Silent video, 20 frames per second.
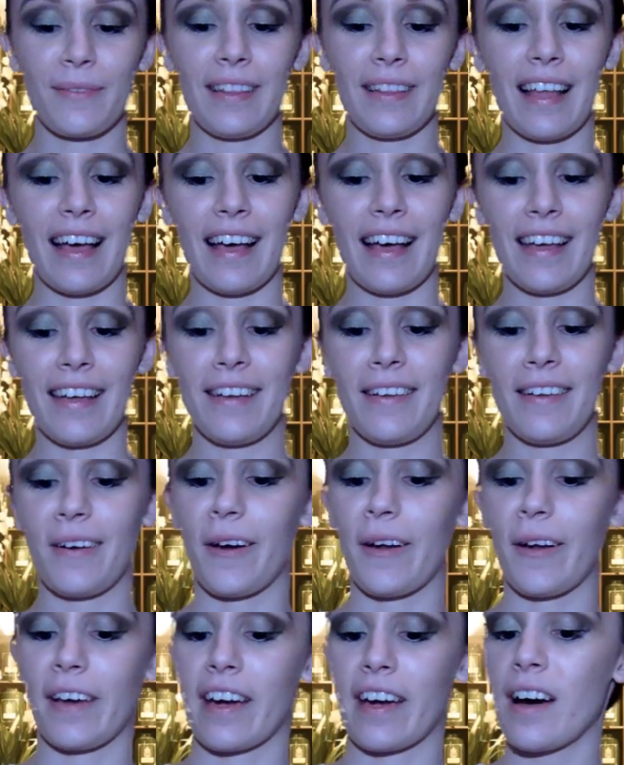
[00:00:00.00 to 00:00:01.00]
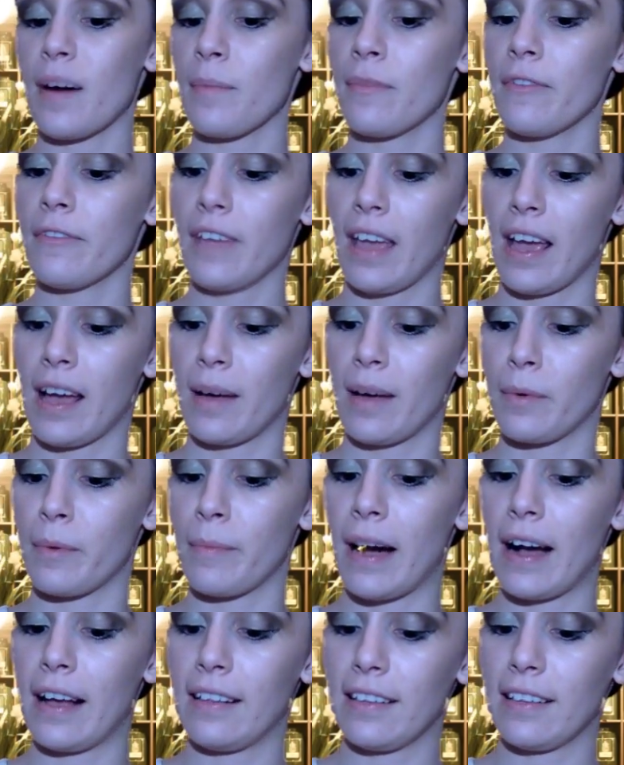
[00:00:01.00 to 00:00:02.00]
relied on a cup of
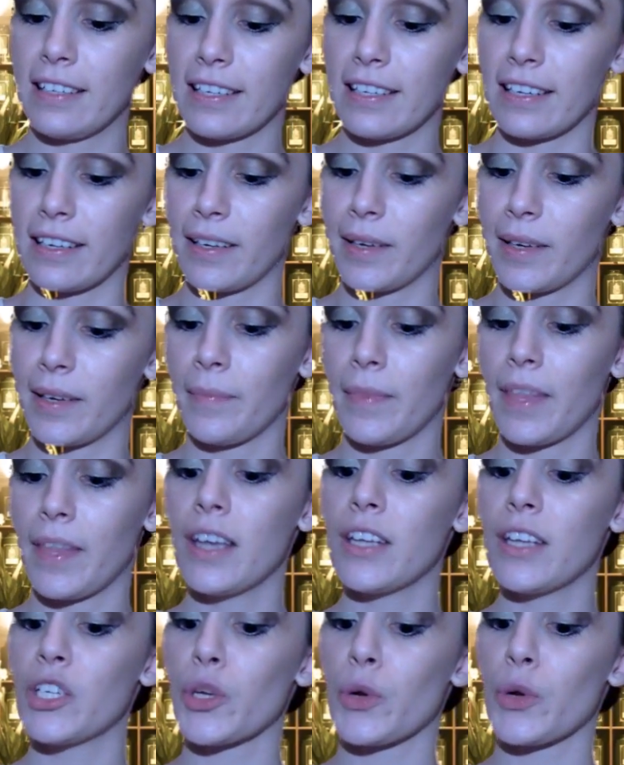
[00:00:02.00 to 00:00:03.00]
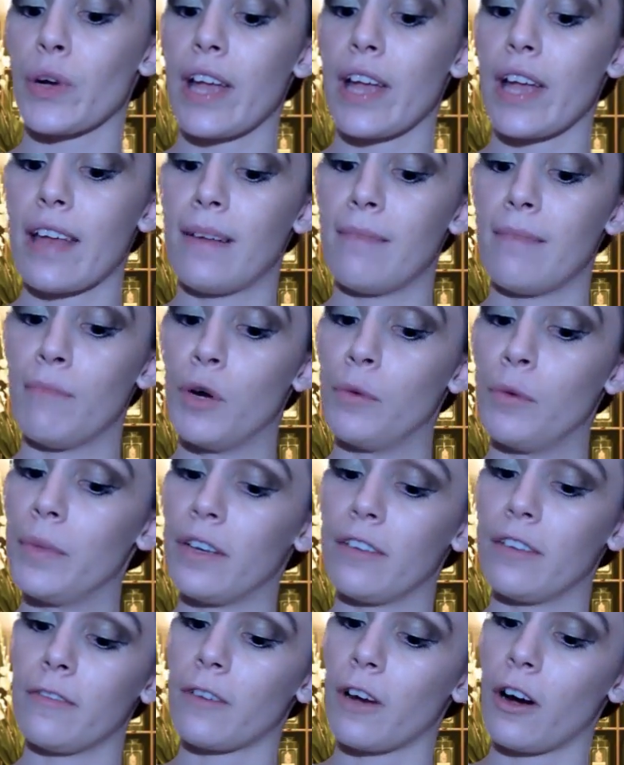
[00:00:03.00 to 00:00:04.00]
chamomile tea to create a
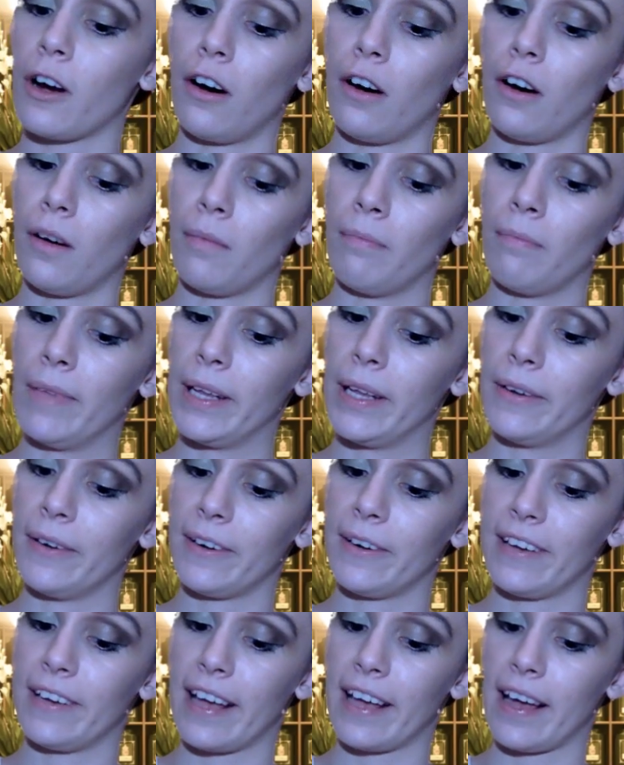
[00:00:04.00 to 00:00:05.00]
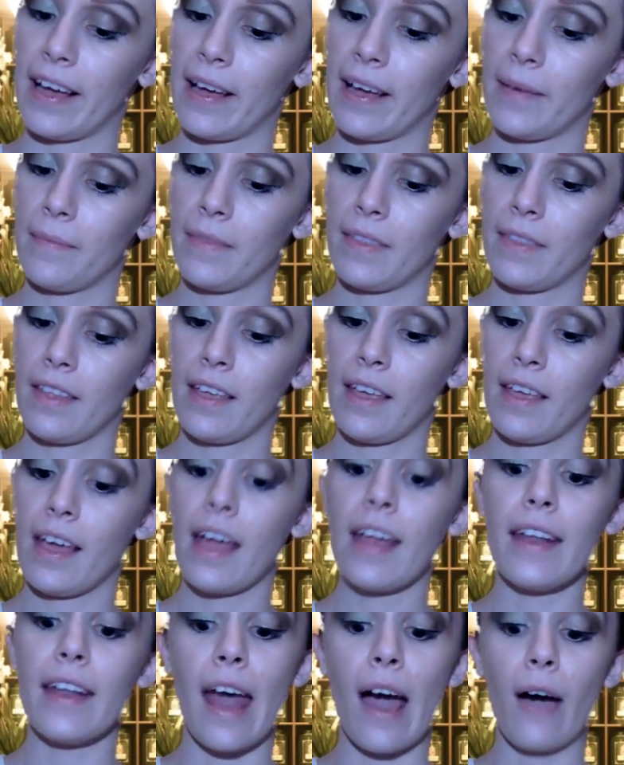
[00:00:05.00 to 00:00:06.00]
moment of calm in her day.
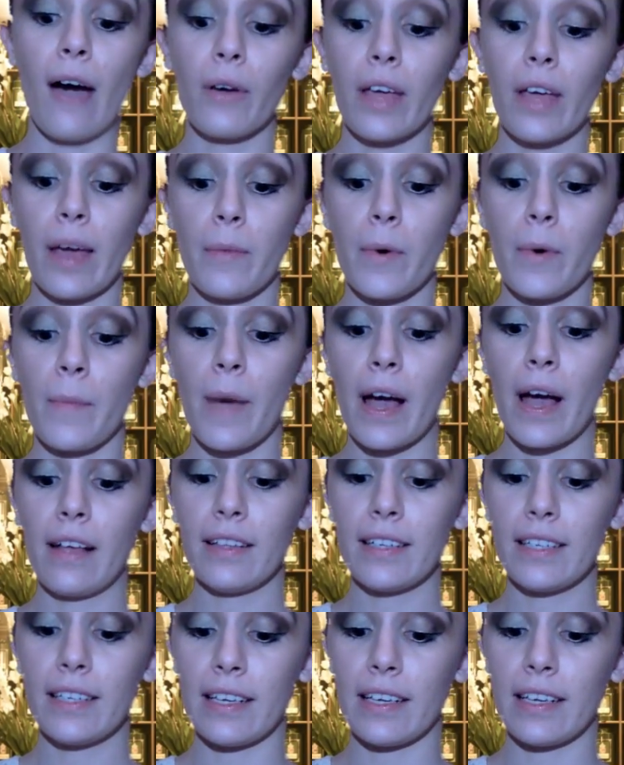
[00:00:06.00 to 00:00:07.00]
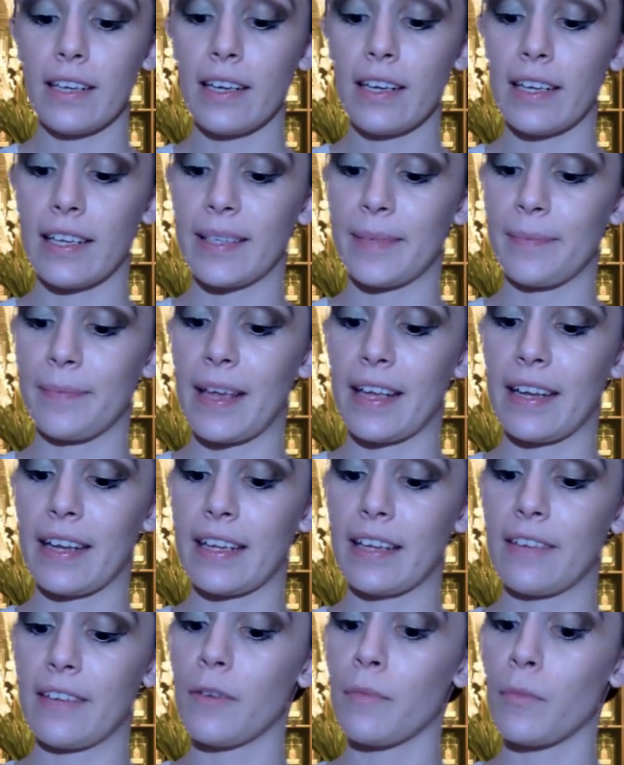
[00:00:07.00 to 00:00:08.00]
Now chamomile tea is made
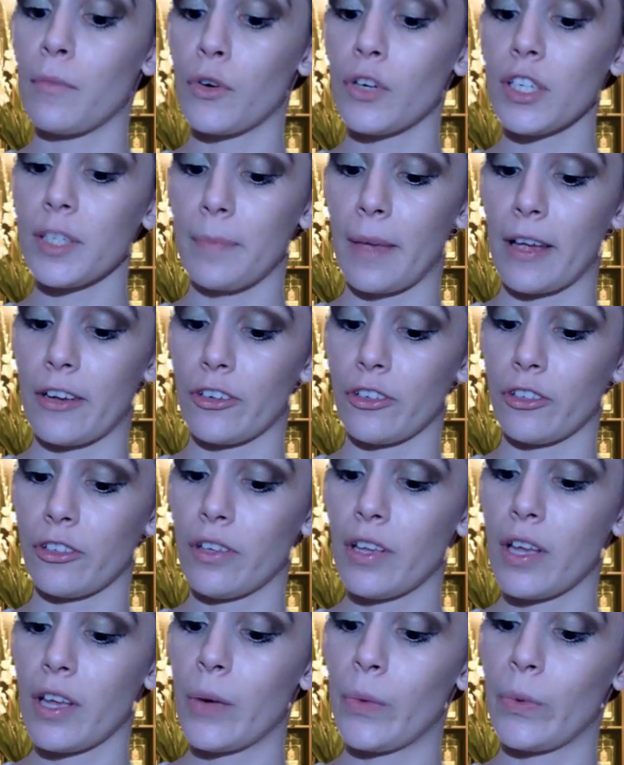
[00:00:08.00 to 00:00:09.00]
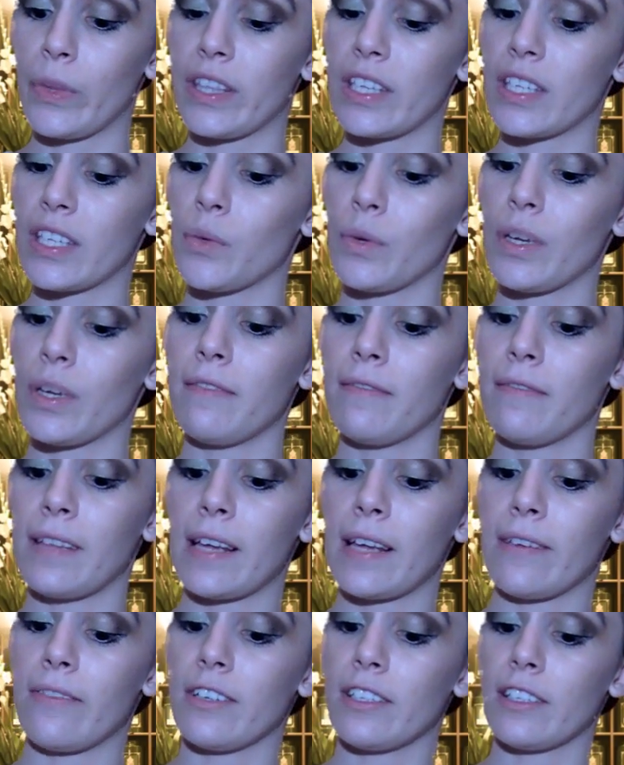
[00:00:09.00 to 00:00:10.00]
even more special with the sweet
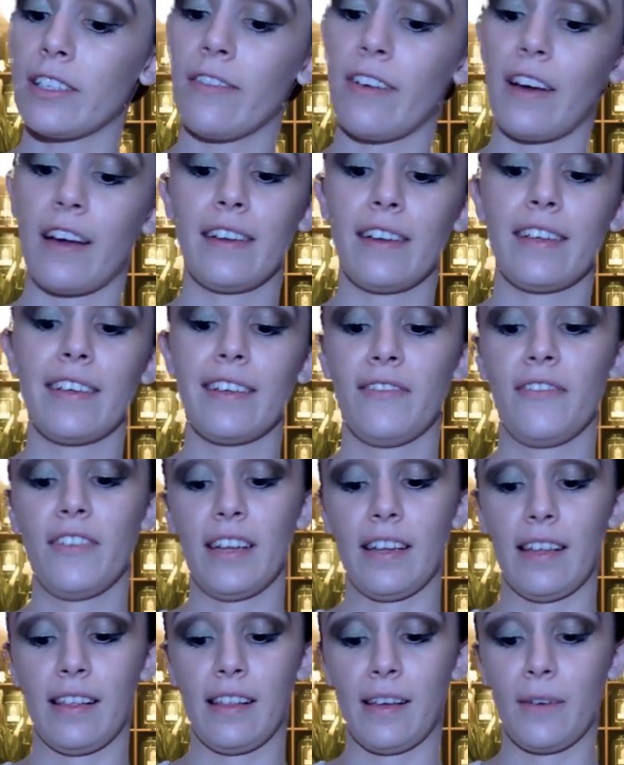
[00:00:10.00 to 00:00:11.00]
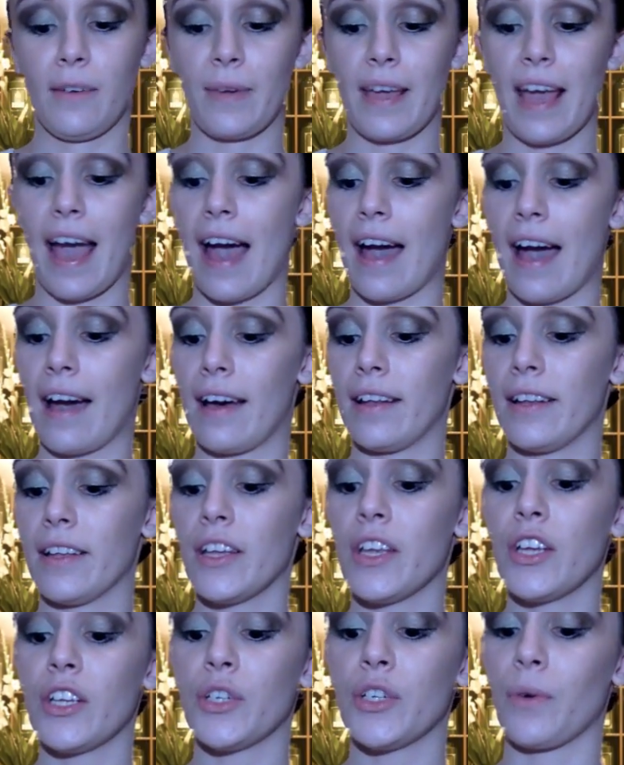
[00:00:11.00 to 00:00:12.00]
flavors of honey and vanilla we add
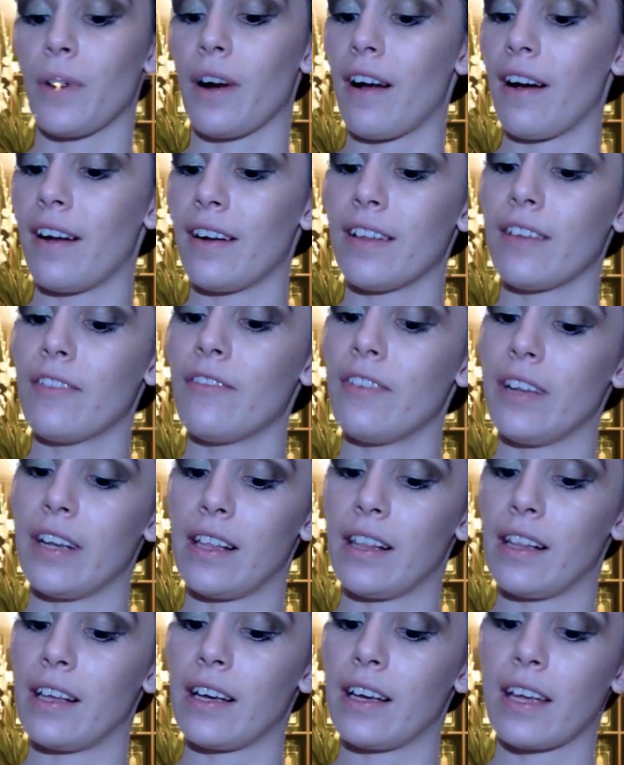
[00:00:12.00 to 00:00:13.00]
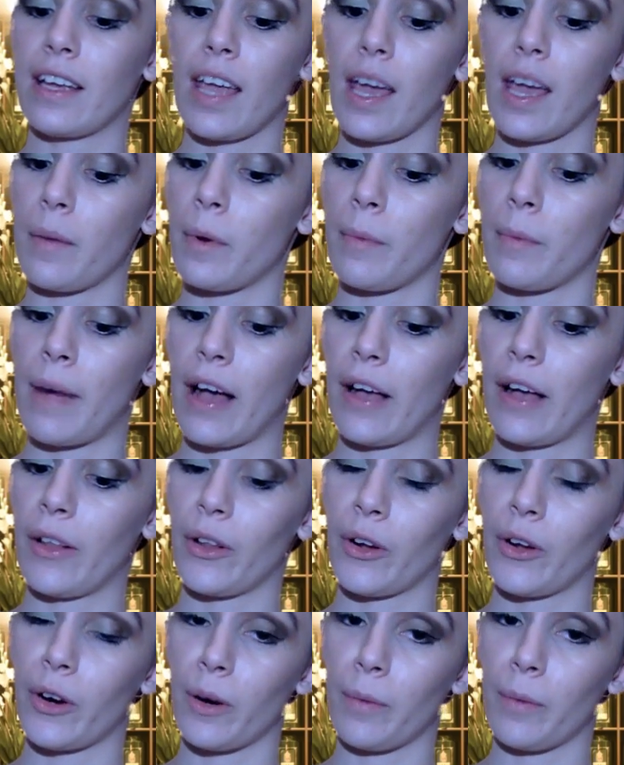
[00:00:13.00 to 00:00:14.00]
to our honey vanilla
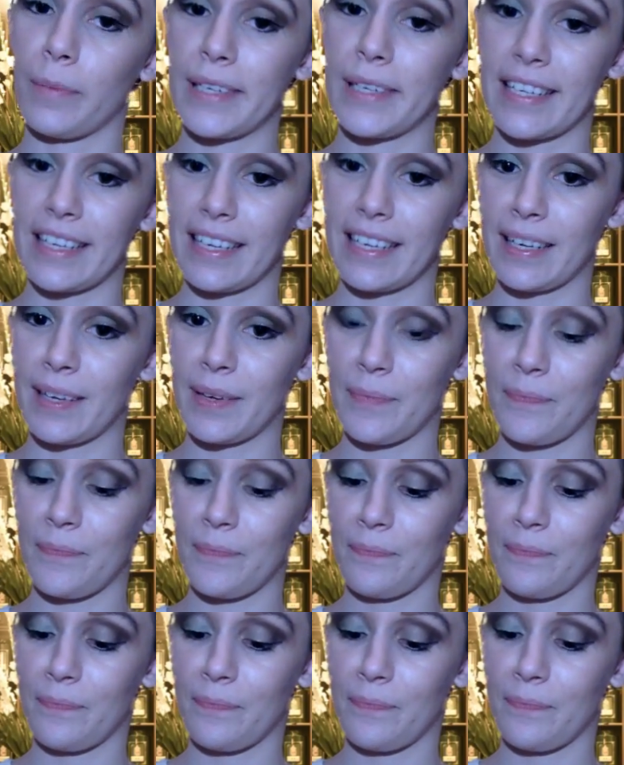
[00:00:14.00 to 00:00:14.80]
chamomile herb tea.